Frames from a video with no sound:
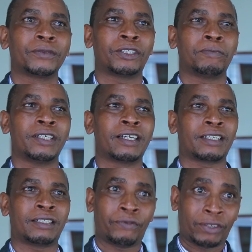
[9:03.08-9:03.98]
It's been a
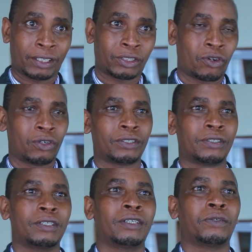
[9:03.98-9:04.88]
certificate course.
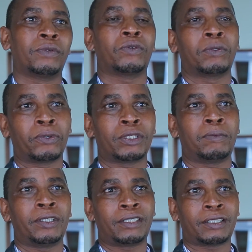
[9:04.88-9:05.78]
We could
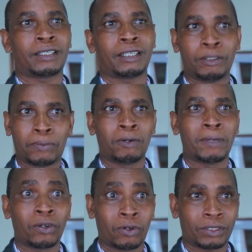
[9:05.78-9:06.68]
possibly start a
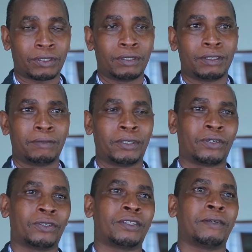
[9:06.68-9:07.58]
diploma course
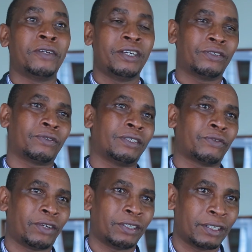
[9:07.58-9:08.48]
because the ministry is
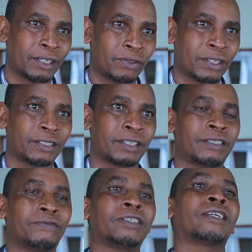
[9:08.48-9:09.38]
phasing out the
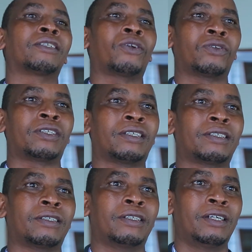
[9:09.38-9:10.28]
certificate
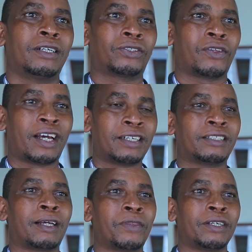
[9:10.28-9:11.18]
courses. So that is
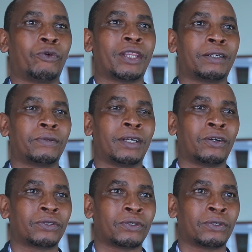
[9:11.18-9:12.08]
something that we are
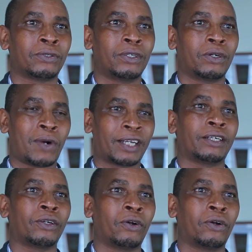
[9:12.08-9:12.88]
also working